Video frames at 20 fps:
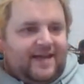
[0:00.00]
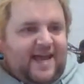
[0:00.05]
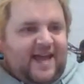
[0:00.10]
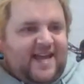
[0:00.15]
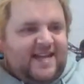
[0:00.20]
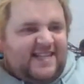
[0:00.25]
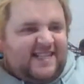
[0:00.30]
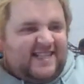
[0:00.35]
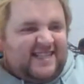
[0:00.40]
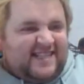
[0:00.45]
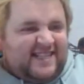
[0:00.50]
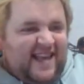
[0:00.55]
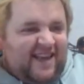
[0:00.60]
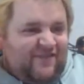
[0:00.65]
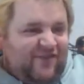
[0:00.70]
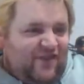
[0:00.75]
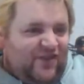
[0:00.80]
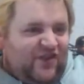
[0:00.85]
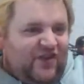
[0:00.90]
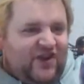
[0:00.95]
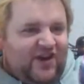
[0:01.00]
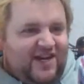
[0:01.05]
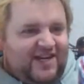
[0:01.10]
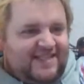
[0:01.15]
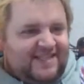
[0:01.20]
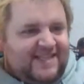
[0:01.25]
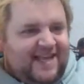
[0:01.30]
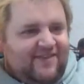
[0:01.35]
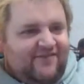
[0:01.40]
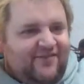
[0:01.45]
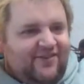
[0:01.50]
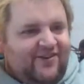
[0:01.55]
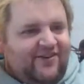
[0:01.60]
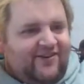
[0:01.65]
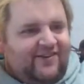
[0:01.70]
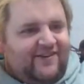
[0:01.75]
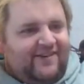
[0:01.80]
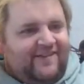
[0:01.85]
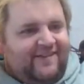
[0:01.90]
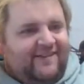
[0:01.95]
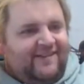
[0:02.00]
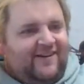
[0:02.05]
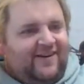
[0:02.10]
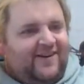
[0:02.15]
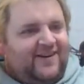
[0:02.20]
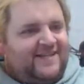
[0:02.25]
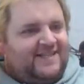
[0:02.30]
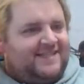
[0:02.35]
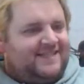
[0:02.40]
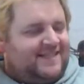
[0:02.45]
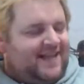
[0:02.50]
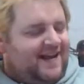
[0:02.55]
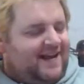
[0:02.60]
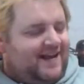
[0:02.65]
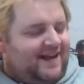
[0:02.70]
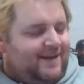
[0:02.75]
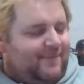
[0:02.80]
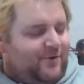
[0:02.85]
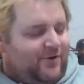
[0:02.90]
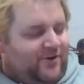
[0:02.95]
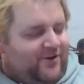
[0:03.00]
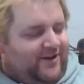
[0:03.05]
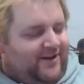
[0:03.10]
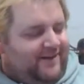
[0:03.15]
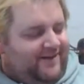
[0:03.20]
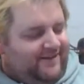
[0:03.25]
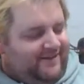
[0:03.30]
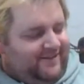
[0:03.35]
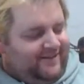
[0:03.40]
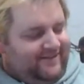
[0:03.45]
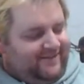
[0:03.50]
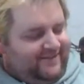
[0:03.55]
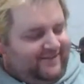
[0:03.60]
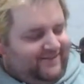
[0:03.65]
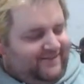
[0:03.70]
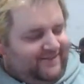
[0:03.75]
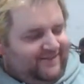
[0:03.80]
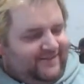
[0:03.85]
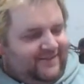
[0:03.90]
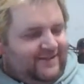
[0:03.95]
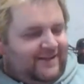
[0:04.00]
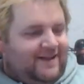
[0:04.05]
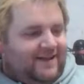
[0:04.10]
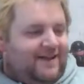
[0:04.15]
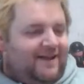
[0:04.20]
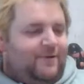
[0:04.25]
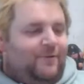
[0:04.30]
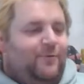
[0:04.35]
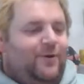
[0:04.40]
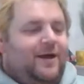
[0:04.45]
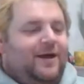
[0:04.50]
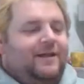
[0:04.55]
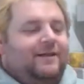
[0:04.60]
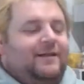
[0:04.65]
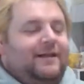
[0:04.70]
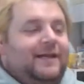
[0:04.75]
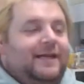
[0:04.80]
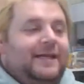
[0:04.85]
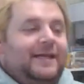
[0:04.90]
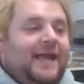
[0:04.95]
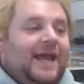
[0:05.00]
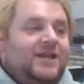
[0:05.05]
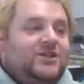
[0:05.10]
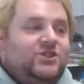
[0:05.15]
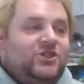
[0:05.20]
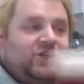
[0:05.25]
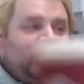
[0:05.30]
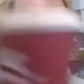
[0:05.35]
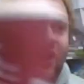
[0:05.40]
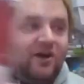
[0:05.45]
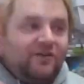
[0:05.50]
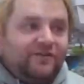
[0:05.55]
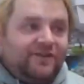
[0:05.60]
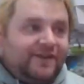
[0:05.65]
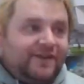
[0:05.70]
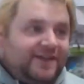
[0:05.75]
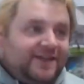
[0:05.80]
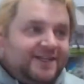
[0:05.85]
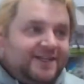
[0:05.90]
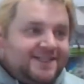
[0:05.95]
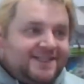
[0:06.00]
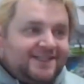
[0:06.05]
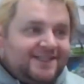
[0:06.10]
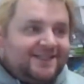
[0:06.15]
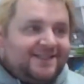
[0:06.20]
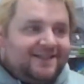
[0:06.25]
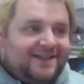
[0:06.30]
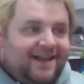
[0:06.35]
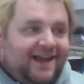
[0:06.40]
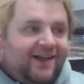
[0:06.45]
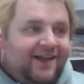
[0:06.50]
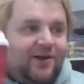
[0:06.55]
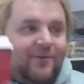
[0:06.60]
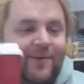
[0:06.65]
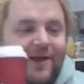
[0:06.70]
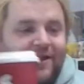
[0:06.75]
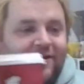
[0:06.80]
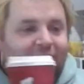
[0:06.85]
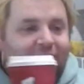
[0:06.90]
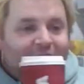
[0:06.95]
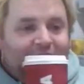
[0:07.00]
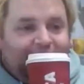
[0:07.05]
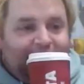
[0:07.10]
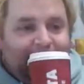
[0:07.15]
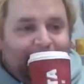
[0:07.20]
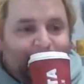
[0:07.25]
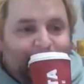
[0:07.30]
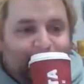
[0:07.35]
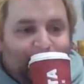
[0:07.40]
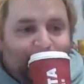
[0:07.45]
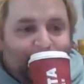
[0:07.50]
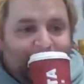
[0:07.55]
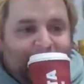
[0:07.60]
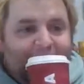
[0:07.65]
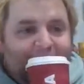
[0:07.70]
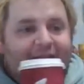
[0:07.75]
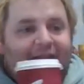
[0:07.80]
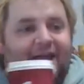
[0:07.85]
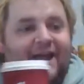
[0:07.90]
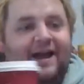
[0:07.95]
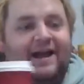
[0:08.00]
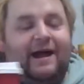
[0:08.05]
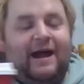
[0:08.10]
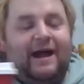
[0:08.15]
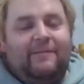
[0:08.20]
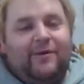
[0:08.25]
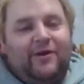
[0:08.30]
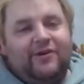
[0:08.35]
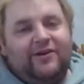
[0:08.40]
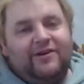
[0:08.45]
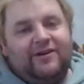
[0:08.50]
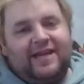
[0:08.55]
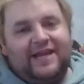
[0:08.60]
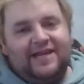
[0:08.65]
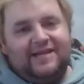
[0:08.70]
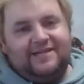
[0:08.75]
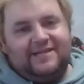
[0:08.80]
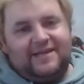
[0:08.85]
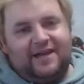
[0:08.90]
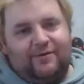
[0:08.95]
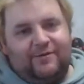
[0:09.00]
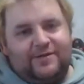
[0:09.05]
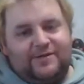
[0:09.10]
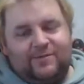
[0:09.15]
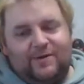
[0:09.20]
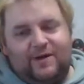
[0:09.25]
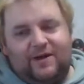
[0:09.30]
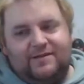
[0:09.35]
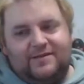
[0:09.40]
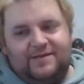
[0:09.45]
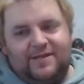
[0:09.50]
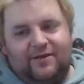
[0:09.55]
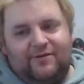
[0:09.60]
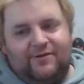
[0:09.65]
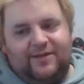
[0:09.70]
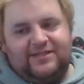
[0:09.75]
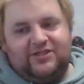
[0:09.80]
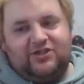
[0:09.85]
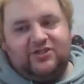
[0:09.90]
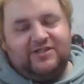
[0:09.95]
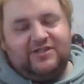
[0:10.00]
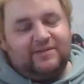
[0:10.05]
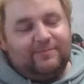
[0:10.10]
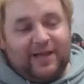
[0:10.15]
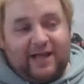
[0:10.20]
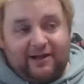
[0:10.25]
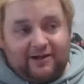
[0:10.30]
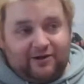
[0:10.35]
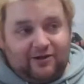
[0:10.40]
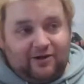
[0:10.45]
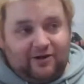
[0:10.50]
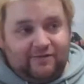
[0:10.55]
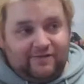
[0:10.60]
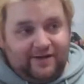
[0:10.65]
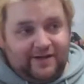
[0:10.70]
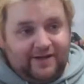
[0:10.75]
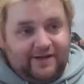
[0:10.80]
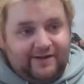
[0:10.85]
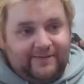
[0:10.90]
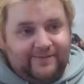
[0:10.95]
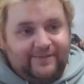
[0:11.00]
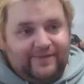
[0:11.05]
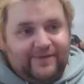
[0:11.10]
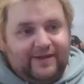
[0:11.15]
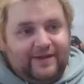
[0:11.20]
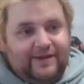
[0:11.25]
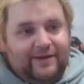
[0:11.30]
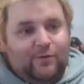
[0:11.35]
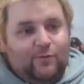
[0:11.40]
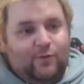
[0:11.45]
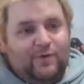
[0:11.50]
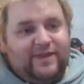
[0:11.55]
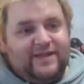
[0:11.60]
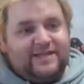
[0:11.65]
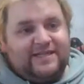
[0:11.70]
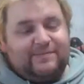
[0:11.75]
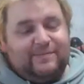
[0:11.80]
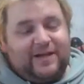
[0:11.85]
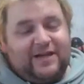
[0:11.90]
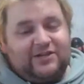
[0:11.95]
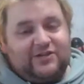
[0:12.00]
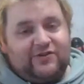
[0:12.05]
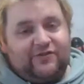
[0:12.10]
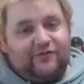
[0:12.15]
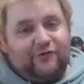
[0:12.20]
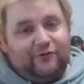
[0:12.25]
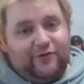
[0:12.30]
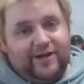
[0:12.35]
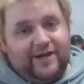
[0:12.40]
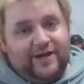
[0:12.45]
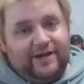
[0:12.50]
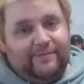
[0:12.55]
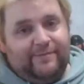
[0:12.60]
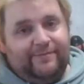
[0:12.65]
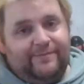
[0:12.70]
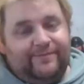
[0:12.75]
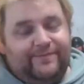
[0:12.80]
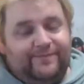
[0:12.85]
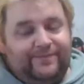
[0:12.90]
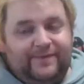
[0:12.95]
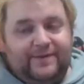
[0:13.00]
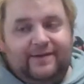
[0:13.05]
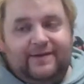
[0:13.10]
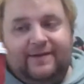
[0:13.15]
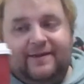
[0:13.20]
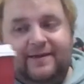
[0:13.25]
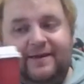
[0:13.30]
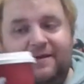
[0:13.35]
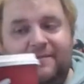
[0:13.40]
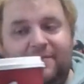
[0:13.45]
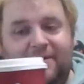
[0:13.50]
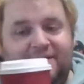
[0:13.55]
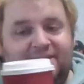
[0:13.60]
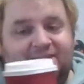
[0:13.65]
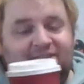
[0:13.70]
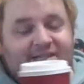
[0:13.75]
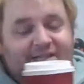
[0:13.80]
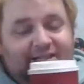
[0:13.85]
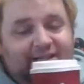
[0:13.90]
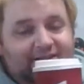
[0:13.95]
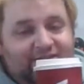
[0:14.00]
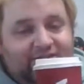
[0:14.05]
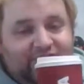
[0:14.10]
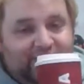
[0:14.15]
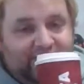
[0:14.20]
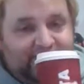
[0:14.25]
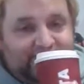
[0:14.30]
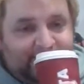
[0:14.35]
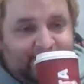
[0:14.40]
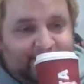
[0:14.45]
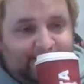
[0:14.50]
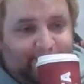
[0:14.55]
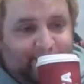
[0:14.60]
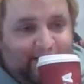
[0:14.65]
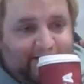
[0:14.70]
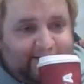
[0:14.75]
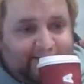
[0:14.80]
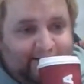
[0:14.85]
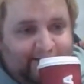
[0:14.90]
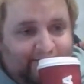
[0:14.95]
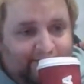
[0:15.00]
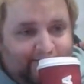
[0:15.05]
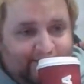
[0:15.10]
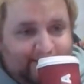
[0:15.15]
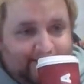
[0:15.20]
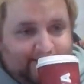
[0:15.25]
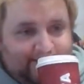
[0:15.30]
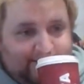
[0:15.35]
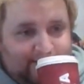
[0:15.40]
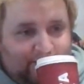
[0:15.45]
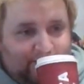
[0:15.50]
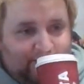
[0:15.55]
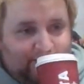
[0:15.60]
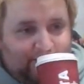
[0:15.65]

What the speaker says: It's 7:37 on a Saturday morning. Well, get your coffees. I got my coffee. I'm on keto as well, so it's just a black coffee with a splash of cream, but it's delicious. It's the best thing I've ever tasted.